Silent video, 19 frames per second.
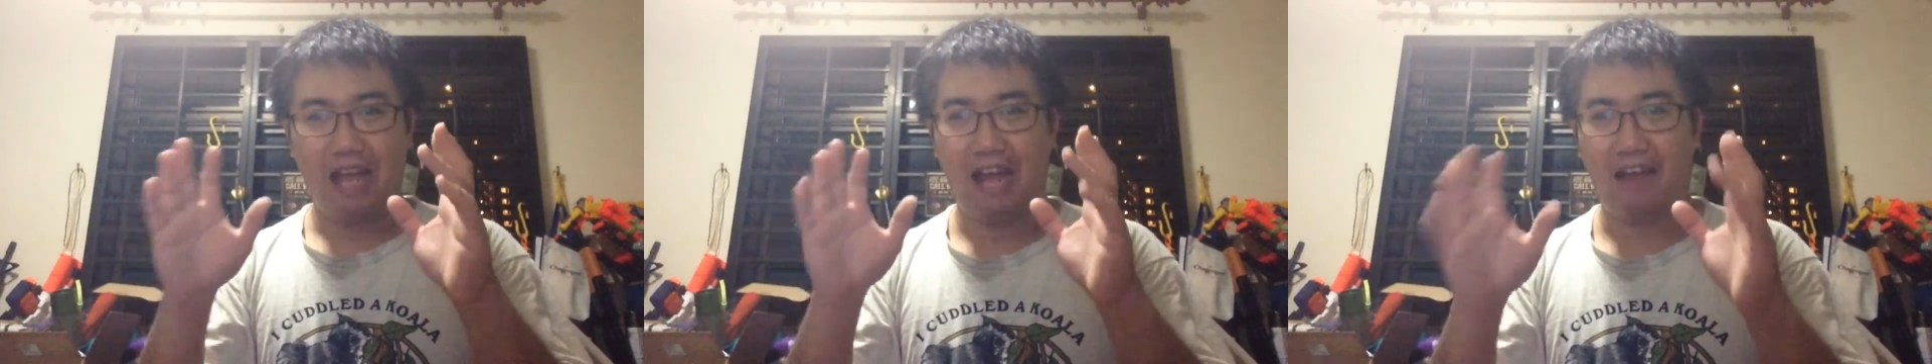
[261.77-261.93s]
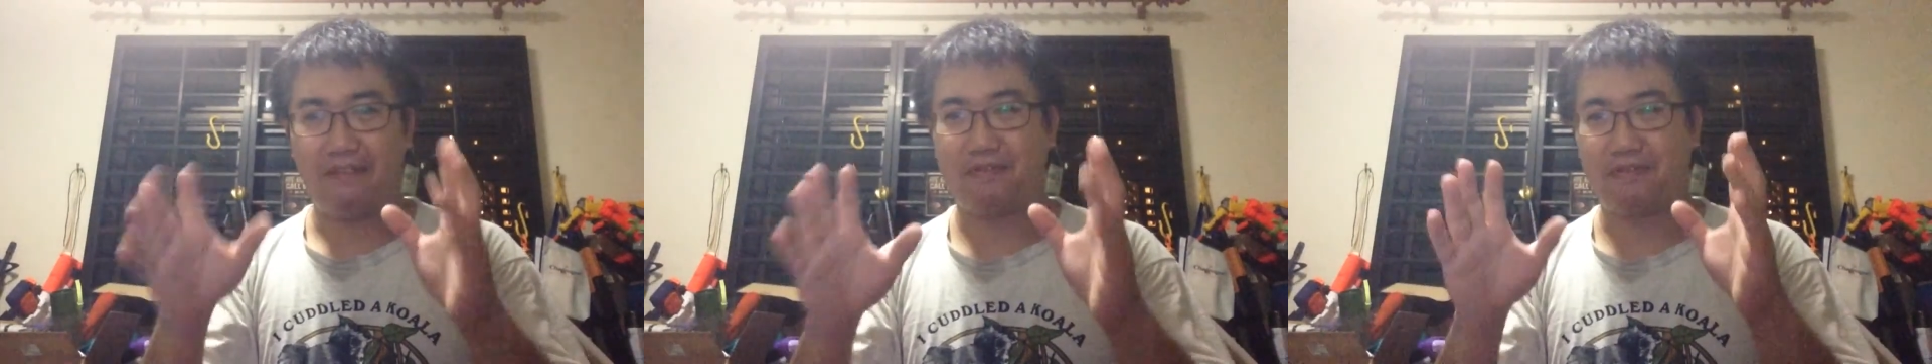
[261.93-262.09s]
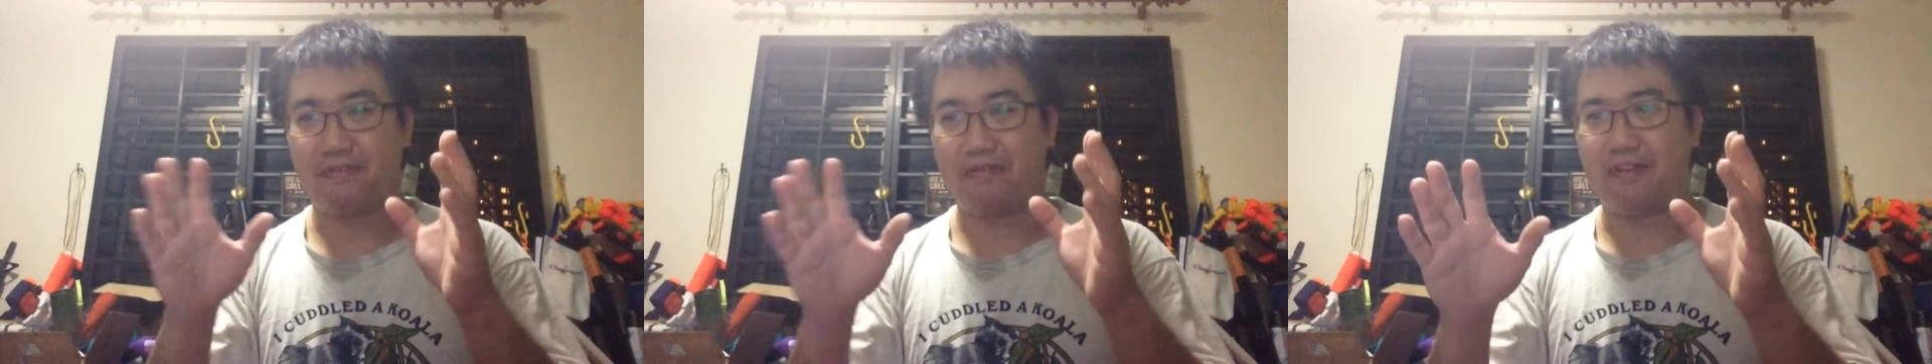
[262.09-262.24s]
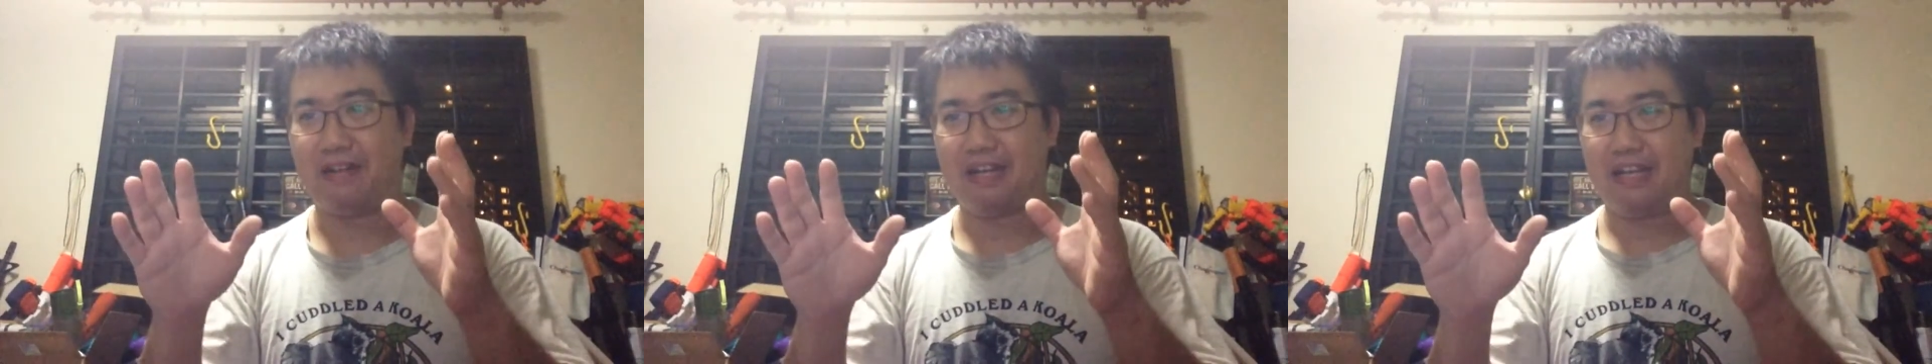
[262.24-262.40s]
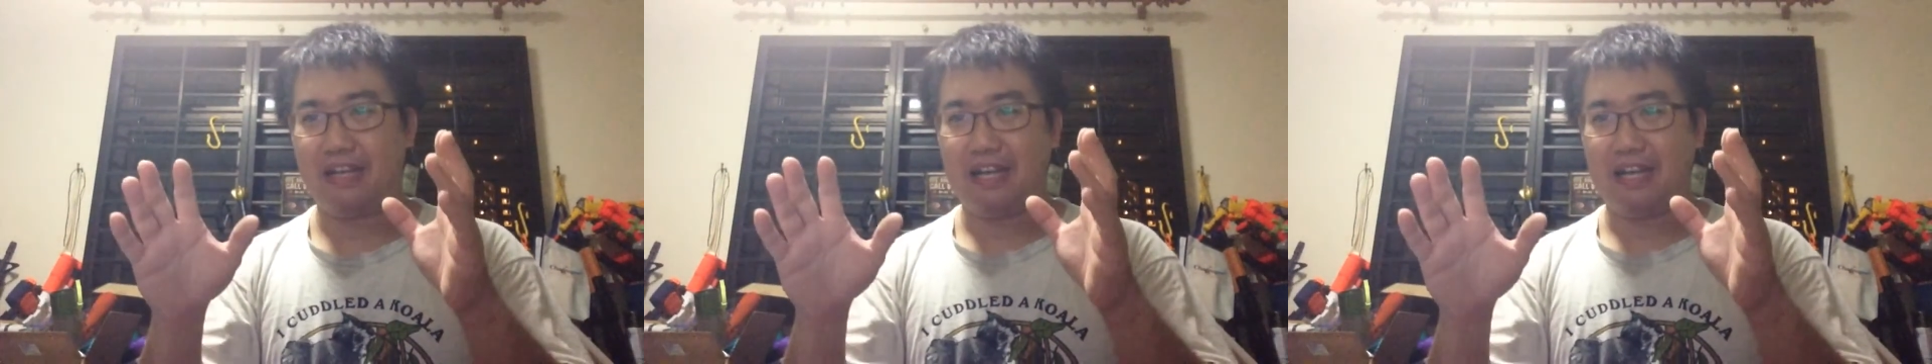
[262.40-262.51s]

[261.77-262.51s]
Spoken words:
have to